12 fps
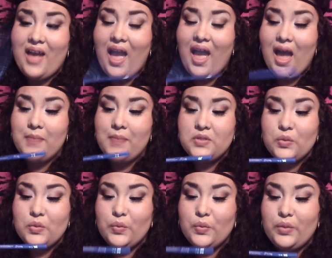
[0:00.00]
I
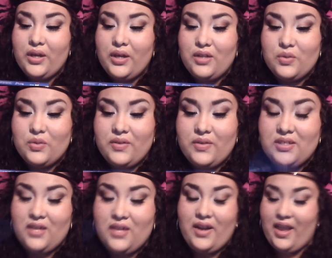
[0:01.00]
absolutely adore this
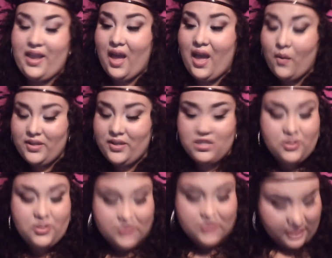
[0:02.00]
color. I can't wait to
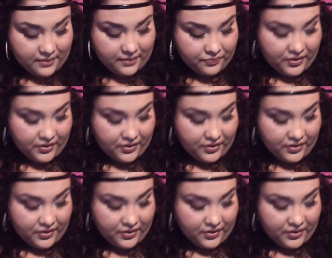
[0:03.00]
use it.